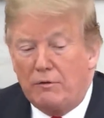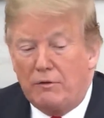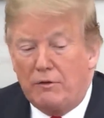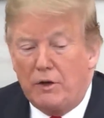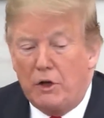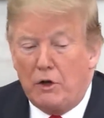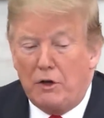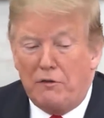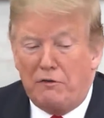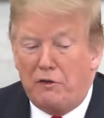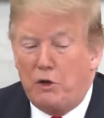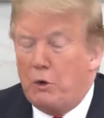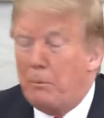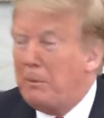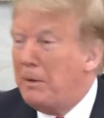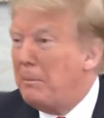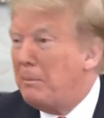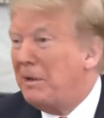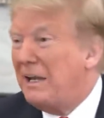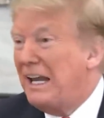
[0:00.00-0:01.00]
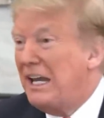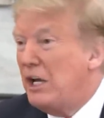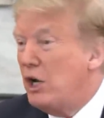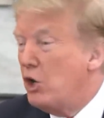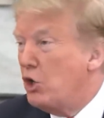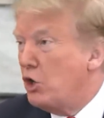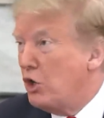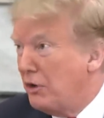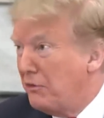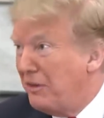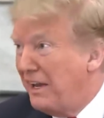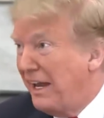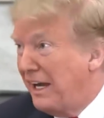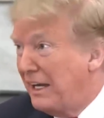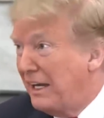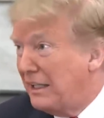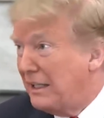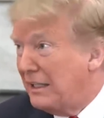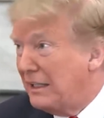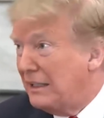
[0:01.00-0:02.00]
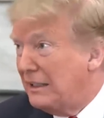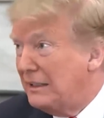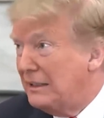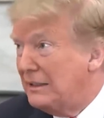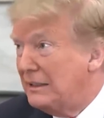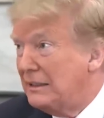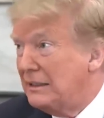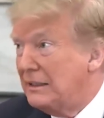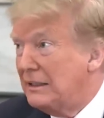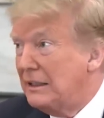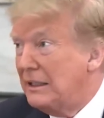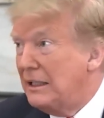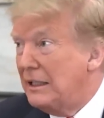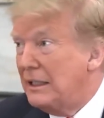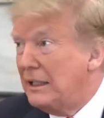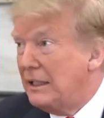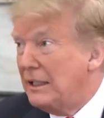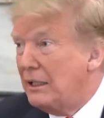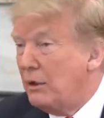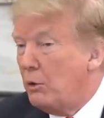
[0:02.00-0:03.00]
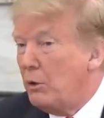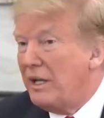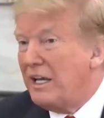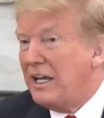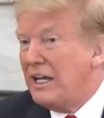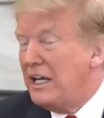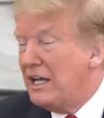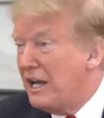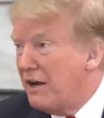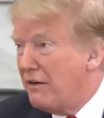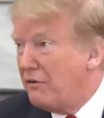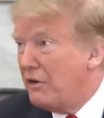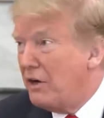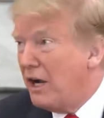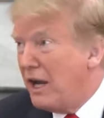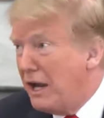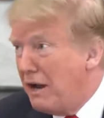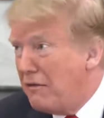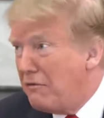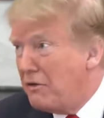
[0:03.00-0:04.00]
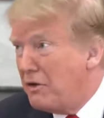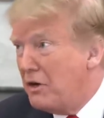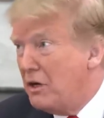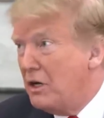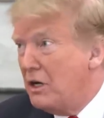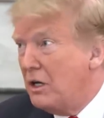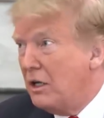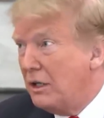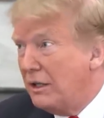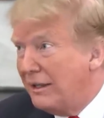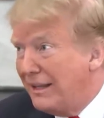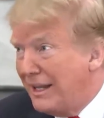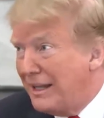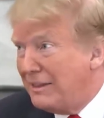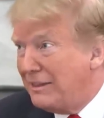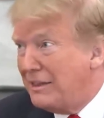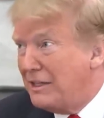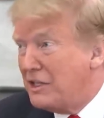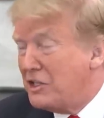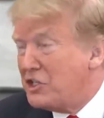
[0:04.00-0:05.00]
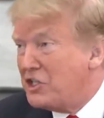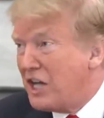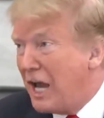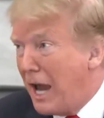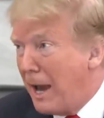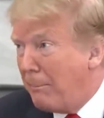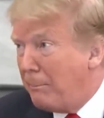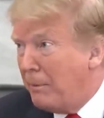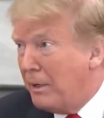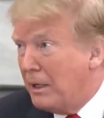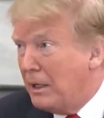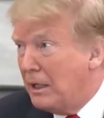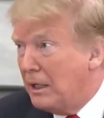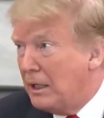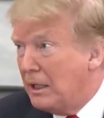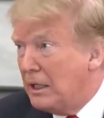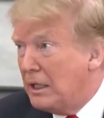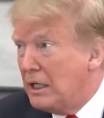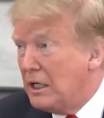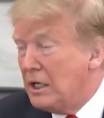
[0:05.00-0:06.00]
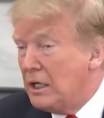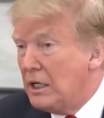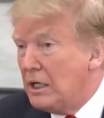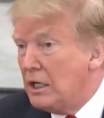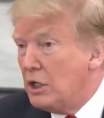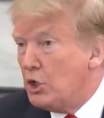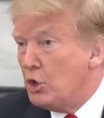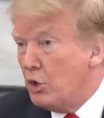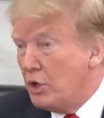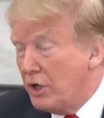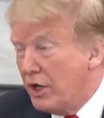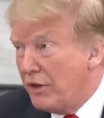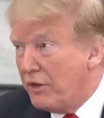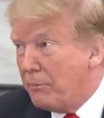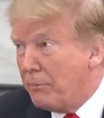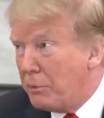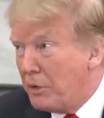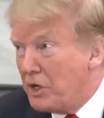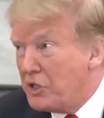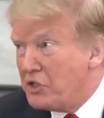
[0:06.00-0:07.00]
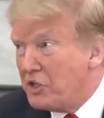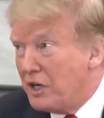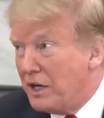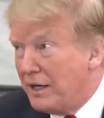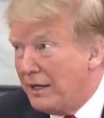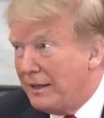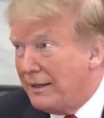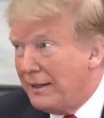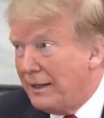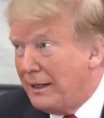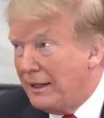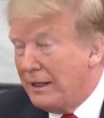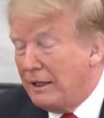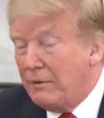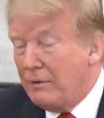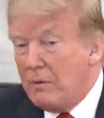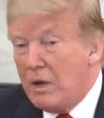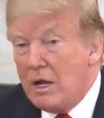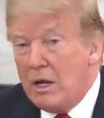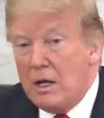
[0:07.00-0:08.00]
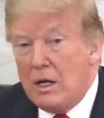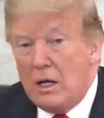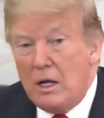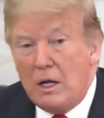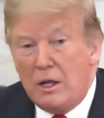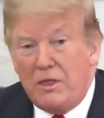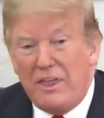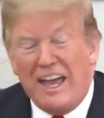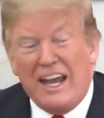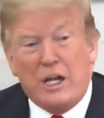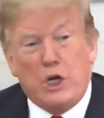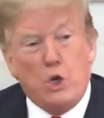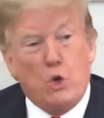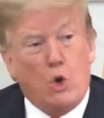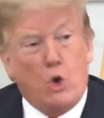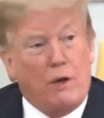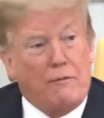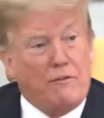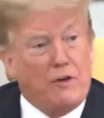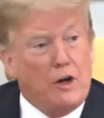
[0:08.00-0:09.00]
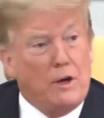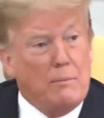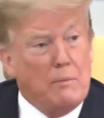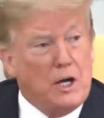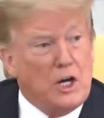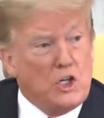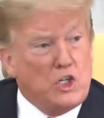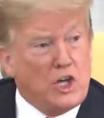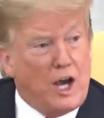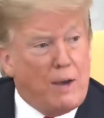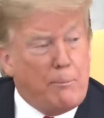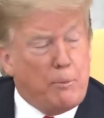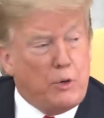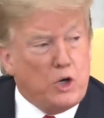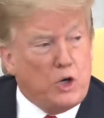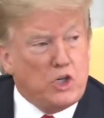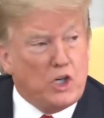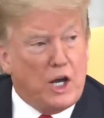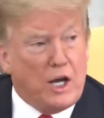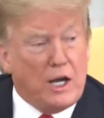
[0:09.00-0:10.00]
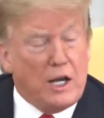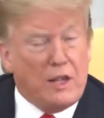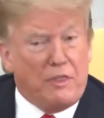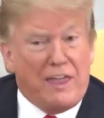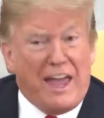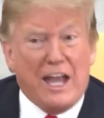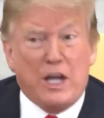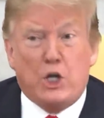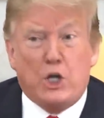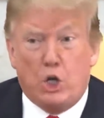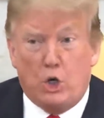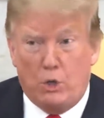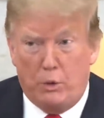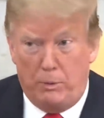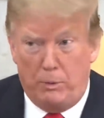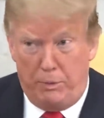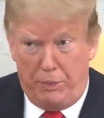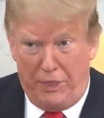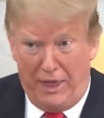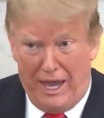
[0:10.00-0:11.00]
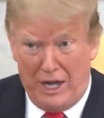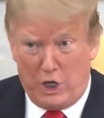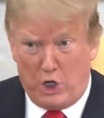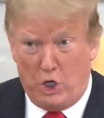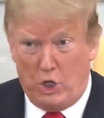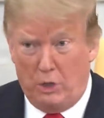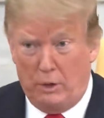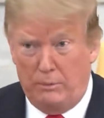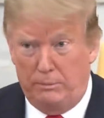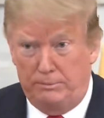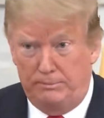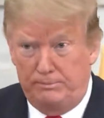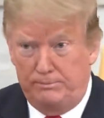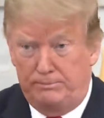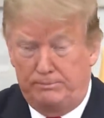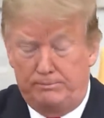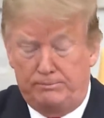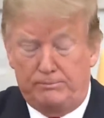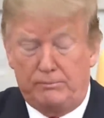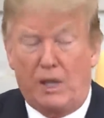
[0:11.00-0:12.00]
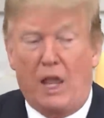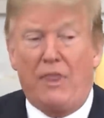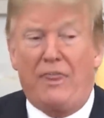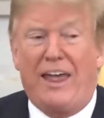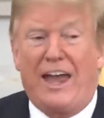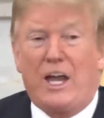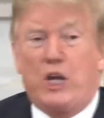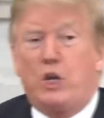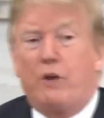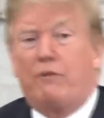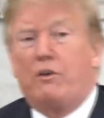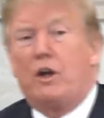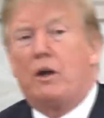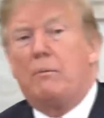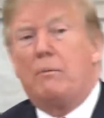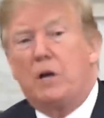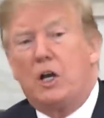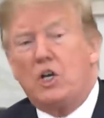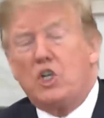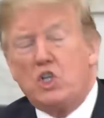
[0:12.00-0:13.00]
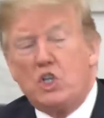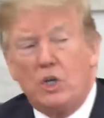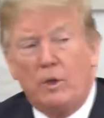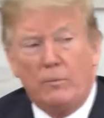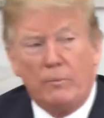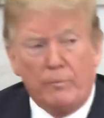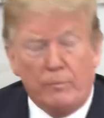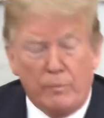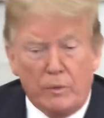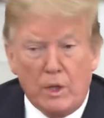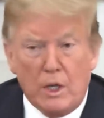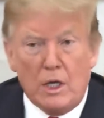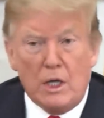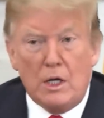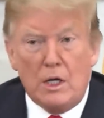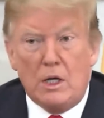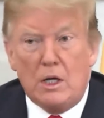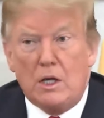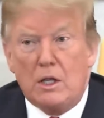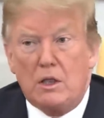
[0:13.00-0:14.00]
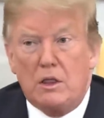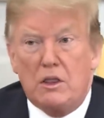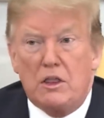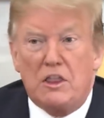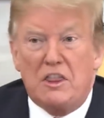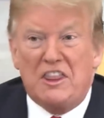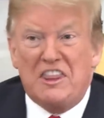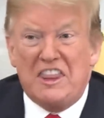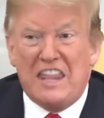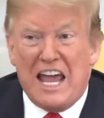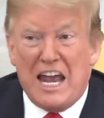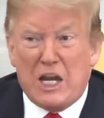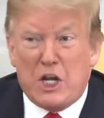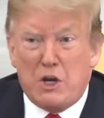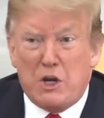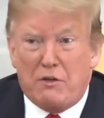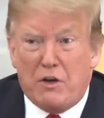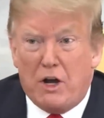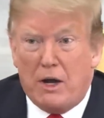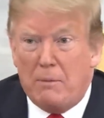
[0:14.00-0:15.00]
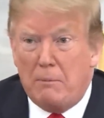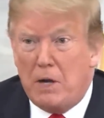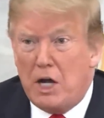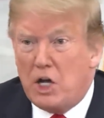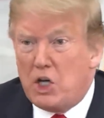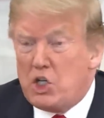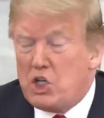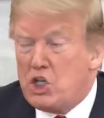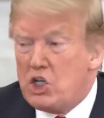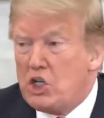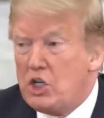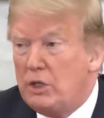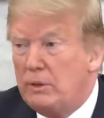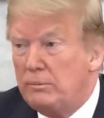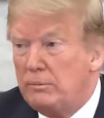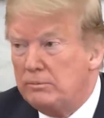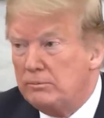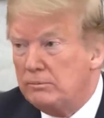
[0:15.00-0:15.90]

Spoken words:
Very few people I know could have handled it. We can never, ever let this happen to another president again. Thank you all very much. I appreciate it. Thank you. Thank you. Thank you very much. Thank you very much.